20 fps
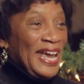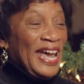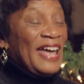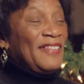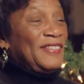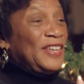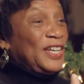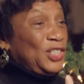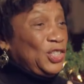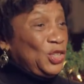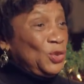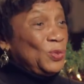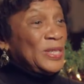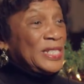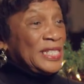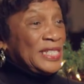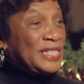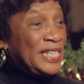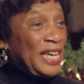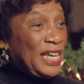And then you
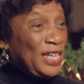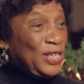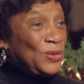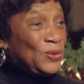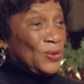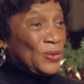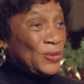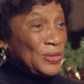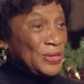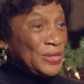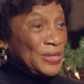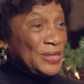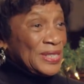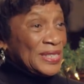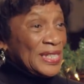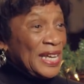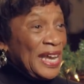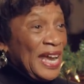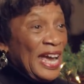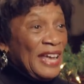would say yours,
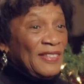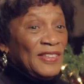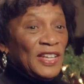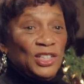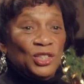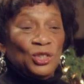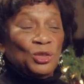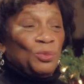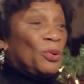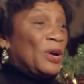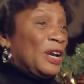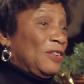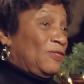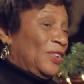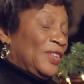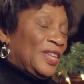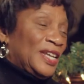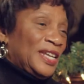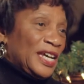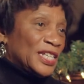and then you'd pray
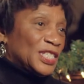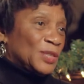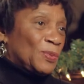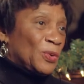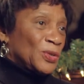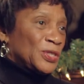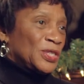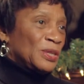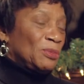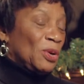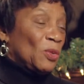for the next person.